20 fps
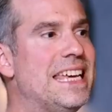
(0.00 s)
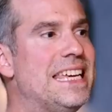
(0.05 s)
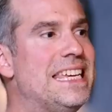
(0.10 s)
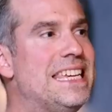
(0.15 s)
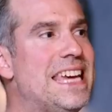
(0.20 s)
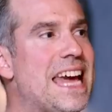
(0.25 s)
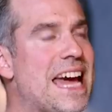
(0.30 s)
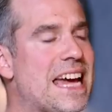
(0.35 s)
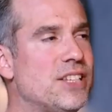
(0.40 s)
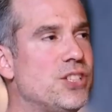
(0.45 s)

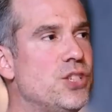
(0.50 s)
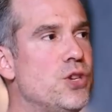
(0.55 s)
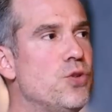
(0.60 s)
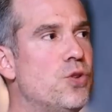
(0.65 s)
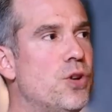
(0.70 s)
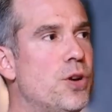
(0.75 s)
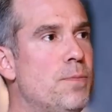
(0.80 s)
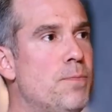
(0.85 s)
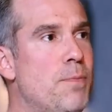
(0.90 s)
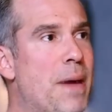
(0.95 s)
yes,
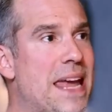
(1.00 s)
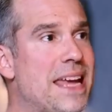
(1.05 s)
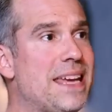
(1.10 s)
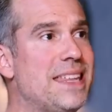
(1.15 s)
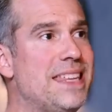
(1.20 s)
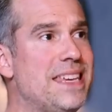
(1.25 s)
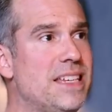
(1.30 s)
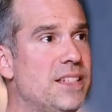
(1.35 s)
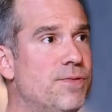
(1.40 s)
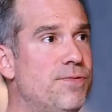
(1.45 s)
you can
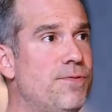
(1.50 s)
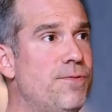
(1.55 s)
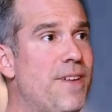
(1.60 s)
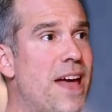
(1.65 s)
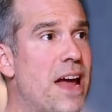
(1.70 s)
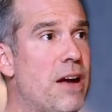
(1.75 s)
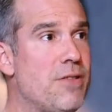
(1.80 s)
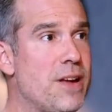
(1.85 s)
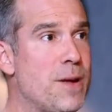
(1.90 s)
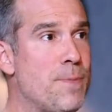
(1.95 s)
make these
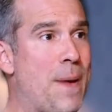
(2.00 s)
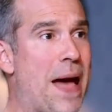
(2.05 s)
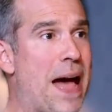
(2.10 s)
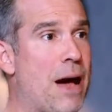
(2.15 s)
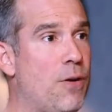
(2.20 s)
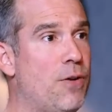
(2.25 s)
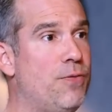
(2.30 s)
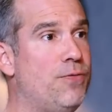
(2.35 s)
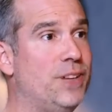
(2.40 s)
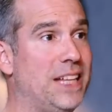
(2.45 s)
very
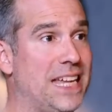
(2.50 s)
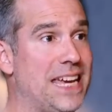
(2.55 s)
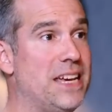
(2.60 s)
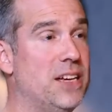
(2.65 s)
powerful